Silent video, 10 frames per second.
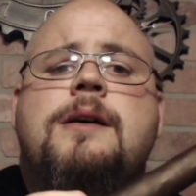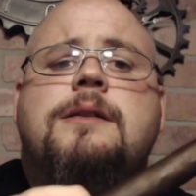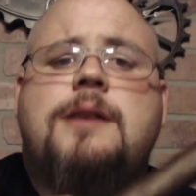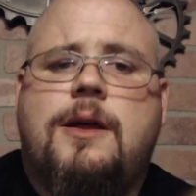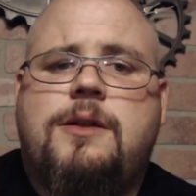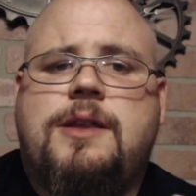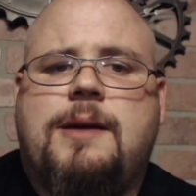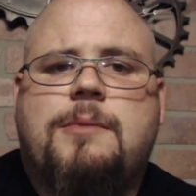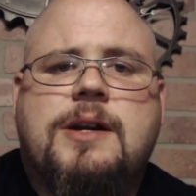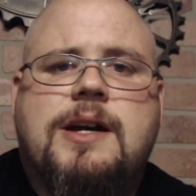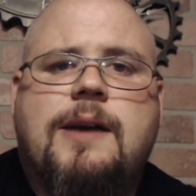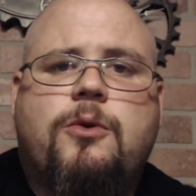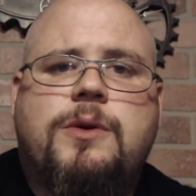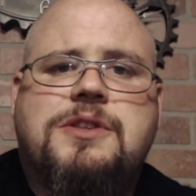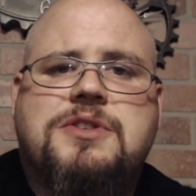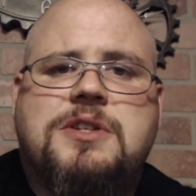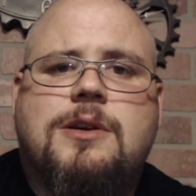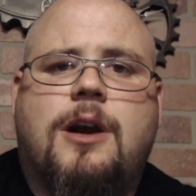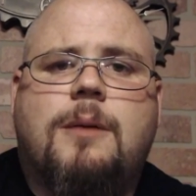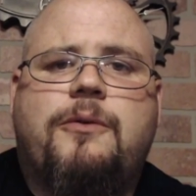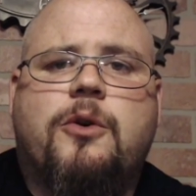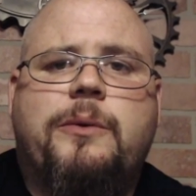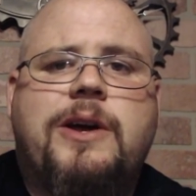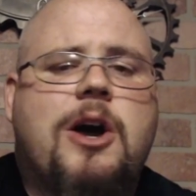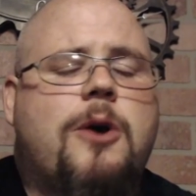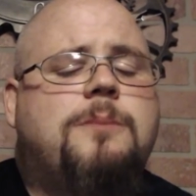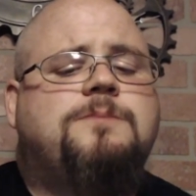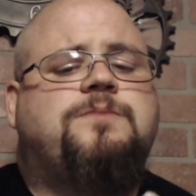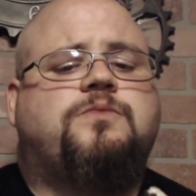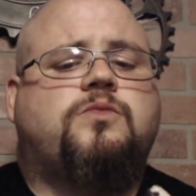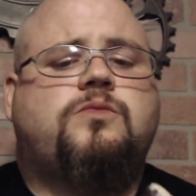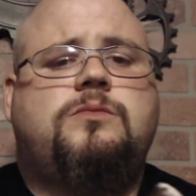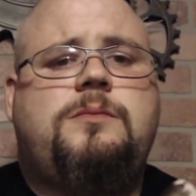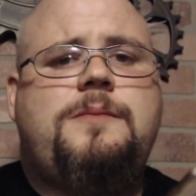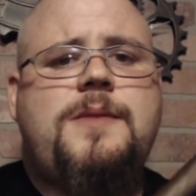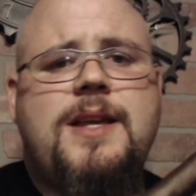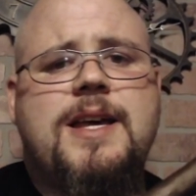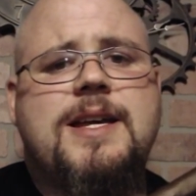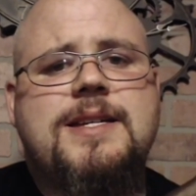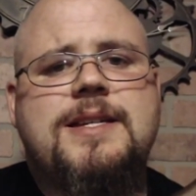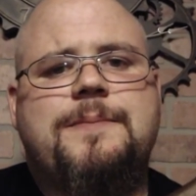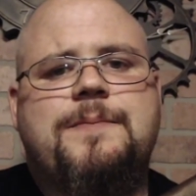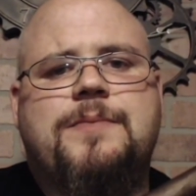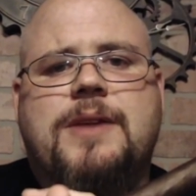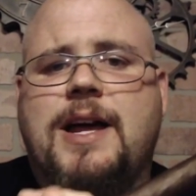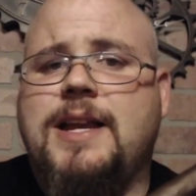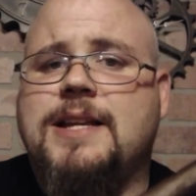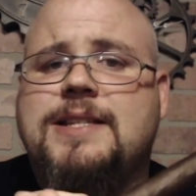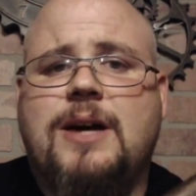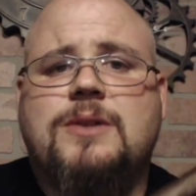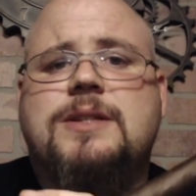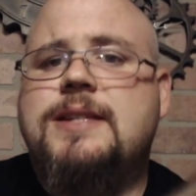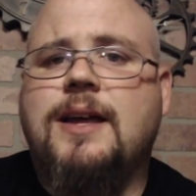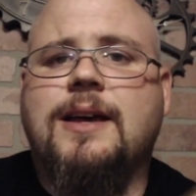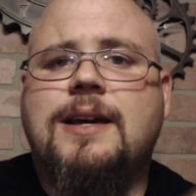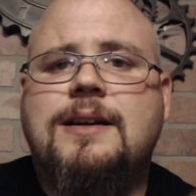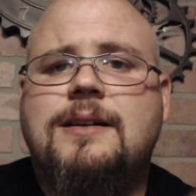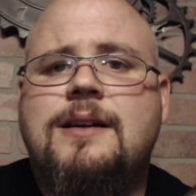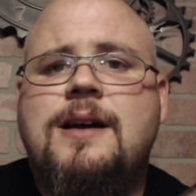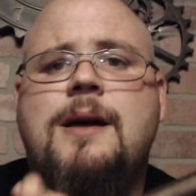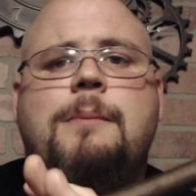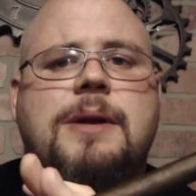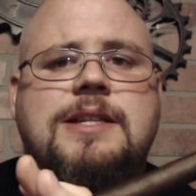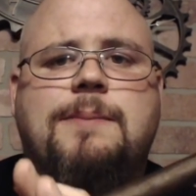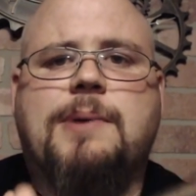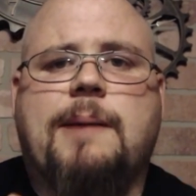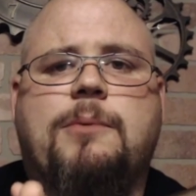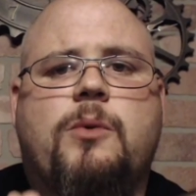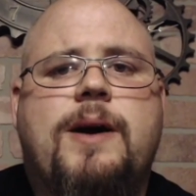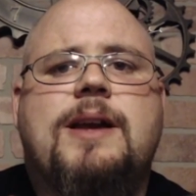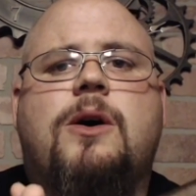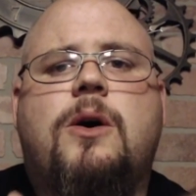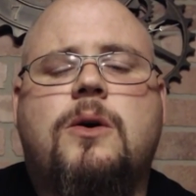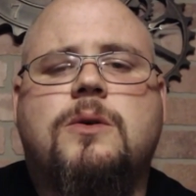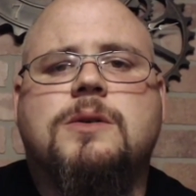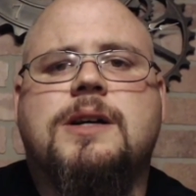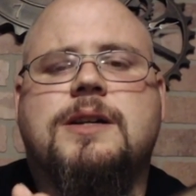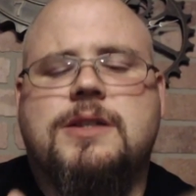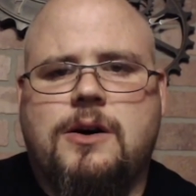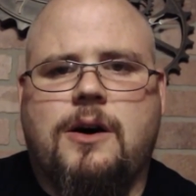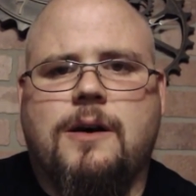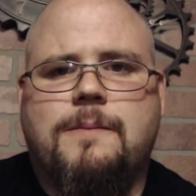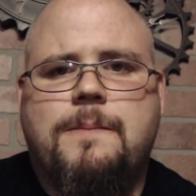The other thing I'm going to cover with this cigar before we go is, and it sounds silly, but it's the proper way to hold a cigar.